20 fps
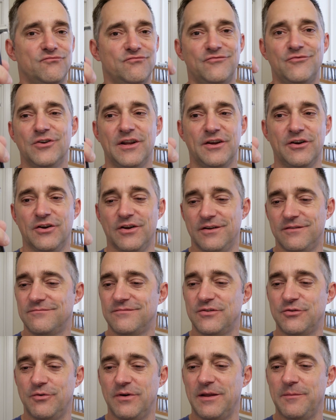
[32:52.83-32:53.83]
Really good,
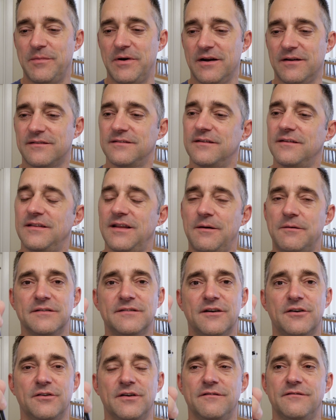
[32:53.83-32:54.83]
20 bucks. That was
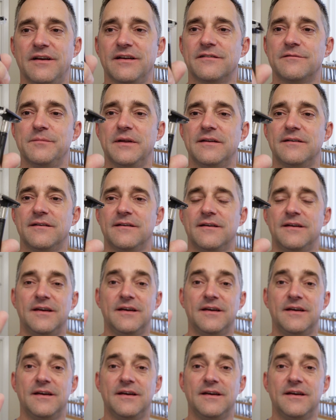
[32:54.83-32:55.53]
a good investment.